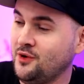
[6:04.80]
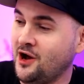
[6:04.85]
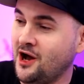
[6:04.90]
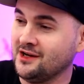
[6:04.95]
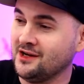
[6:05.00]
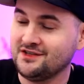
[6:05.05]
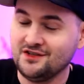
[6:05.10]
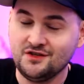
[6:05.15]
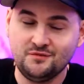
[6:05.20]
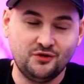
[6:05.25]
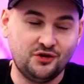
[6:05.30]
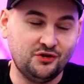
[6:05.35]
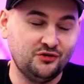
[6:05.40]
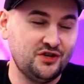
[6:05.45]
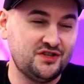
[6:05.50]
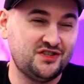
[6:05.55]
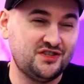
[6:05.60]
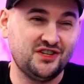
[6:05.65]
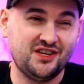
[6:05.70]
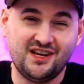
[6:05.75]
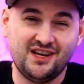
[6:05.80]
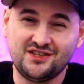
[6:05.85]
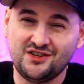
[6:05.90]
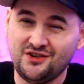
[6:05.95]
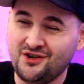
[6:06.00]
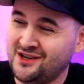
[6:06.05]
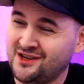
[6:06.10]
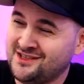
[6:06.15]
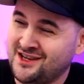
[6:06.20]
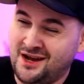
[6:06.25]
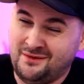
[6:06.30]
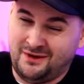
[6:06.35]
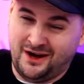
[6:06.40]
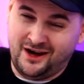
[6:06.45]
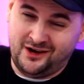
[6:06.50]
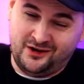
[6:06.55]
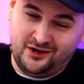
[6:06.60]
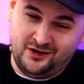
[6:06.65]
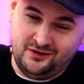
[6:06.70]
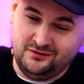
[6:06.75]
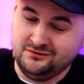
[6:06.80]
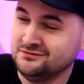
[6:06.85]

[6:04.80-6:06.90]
boxes, but at least it gets here on time. I don't know.